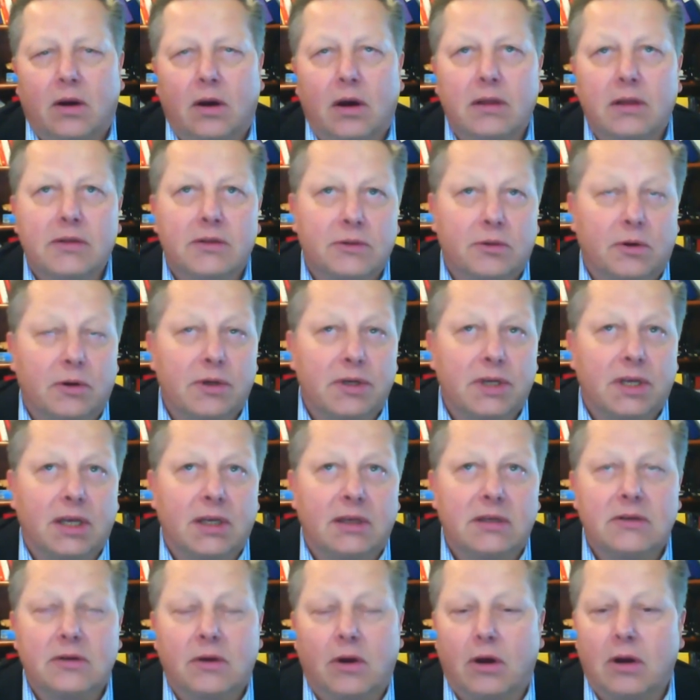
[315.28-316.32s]
on
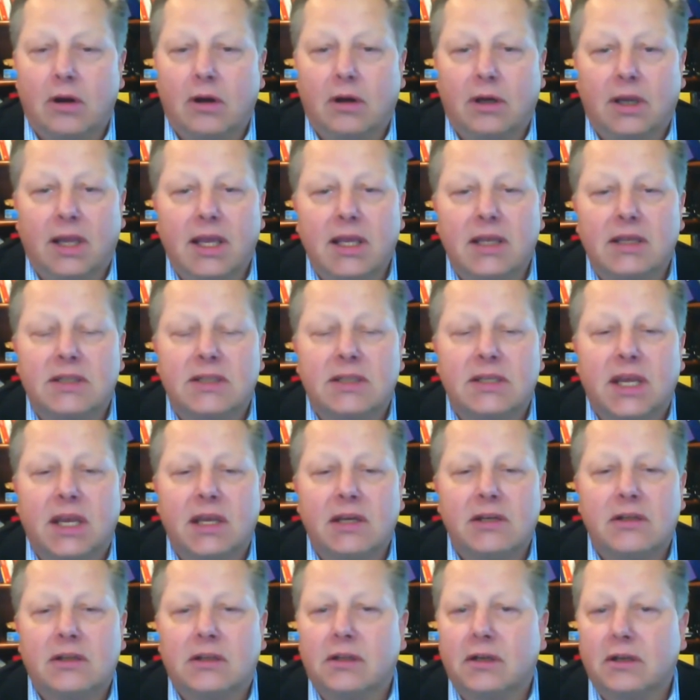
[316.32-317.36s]
XORTX on our late
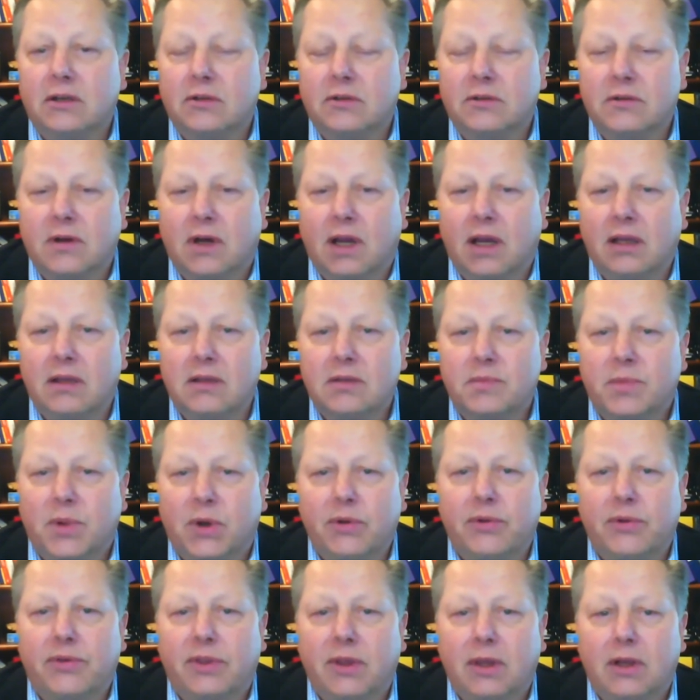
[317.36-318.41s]
stage clinical trials,
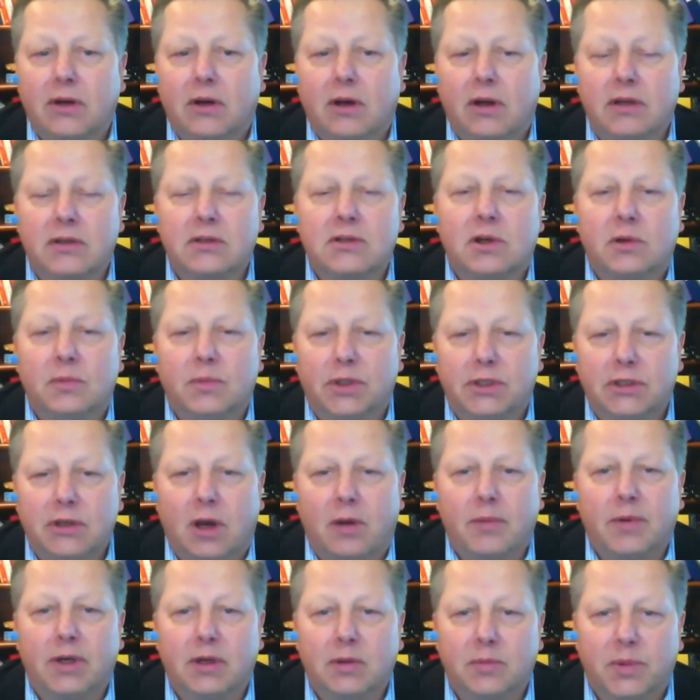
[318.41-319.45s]
both in autosomal
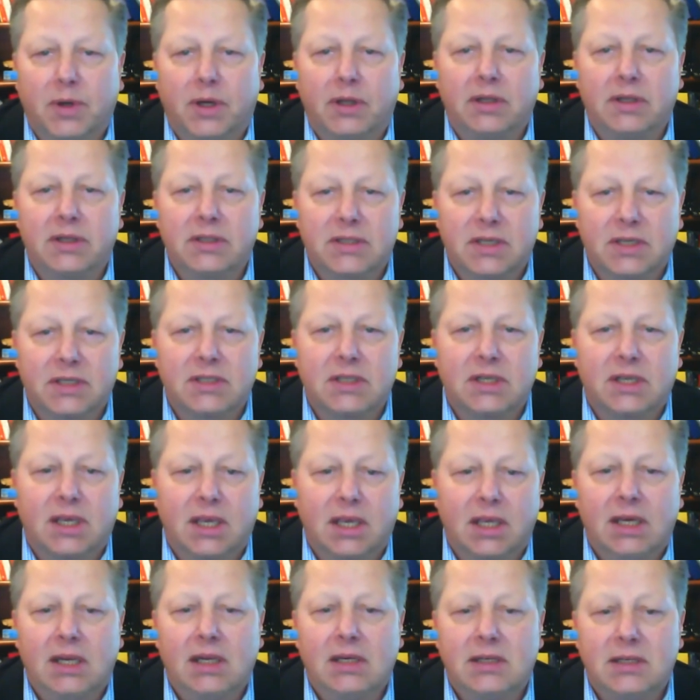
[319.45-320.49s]
dominant polycystic
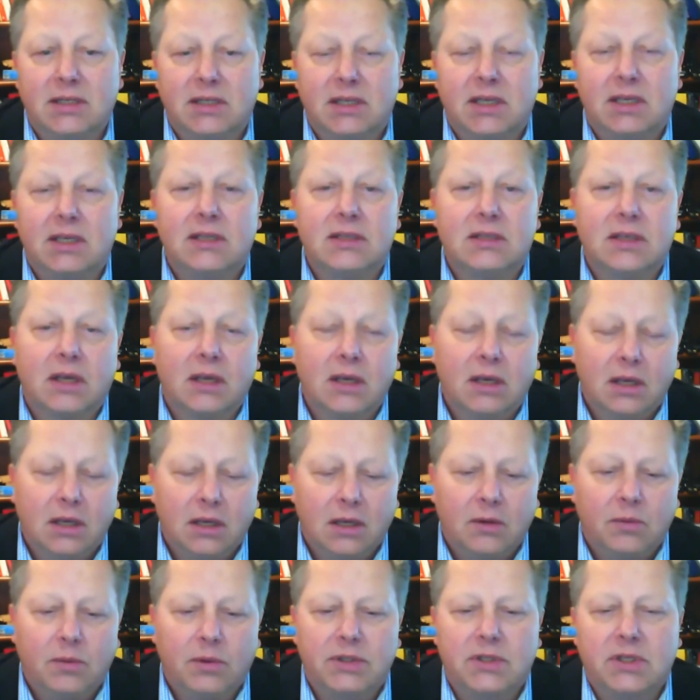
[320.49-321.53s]
kidney disease,
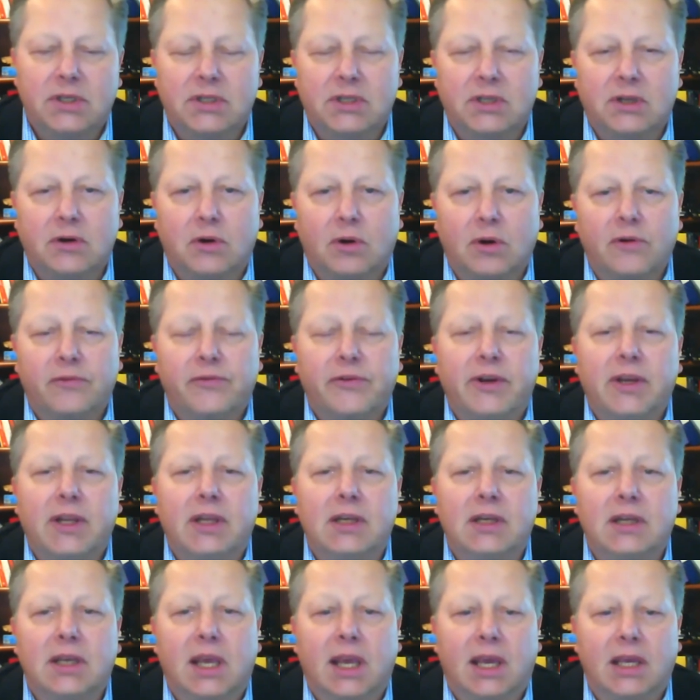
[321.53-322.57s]
which is an orphan
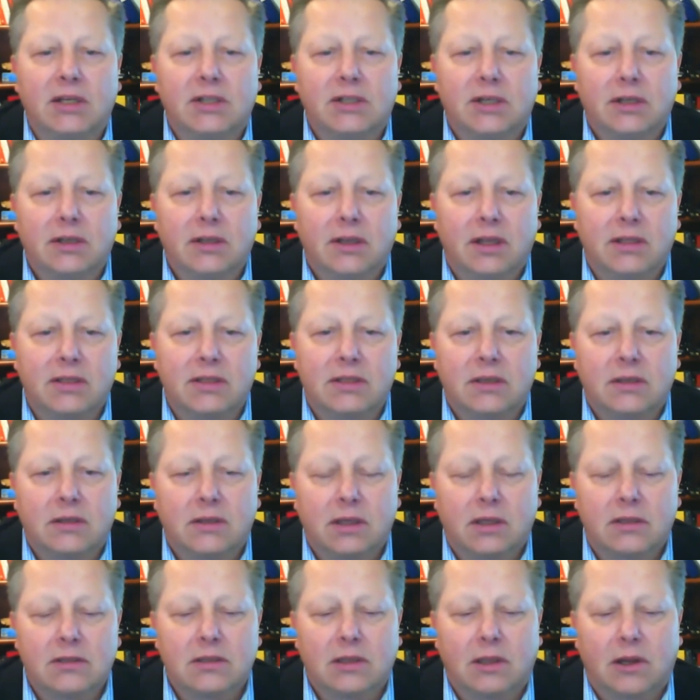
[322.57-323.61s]
indication
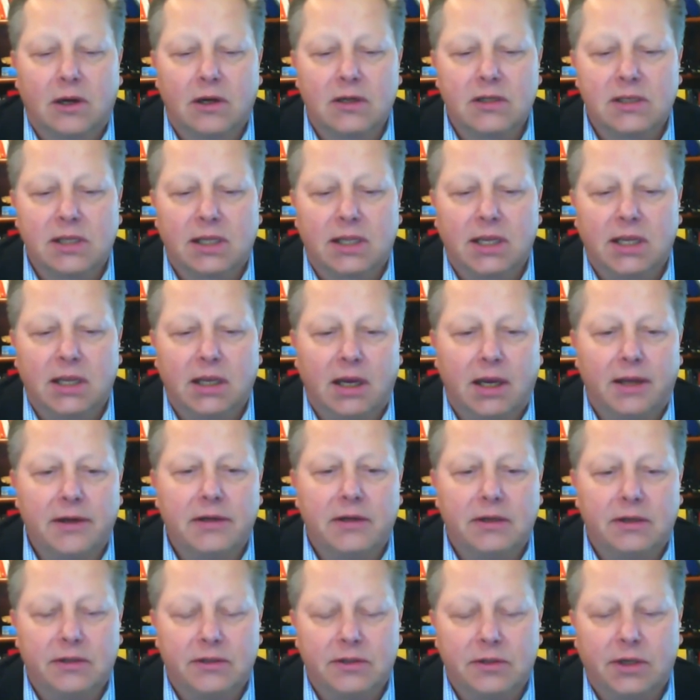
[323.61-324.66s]
that's largely
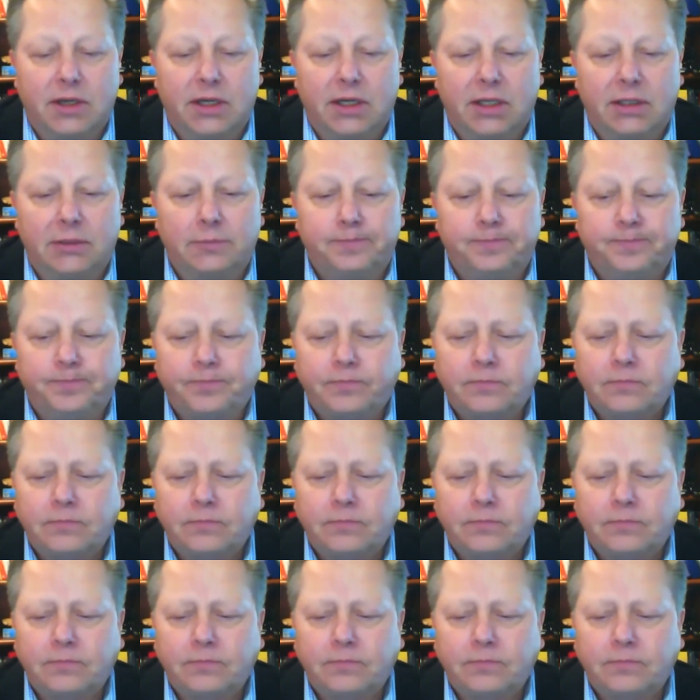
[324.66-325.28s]
undertreated,